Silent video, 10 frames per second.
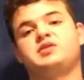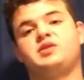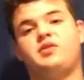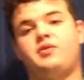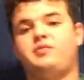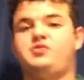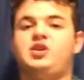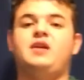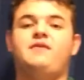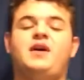So they were
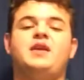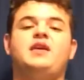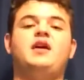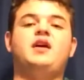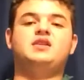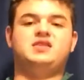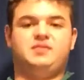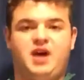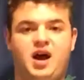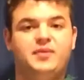trying to find
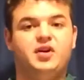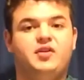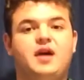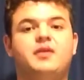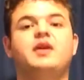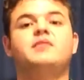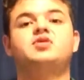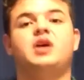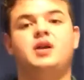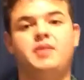some common ground
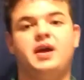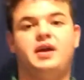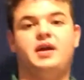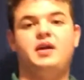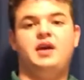and try to make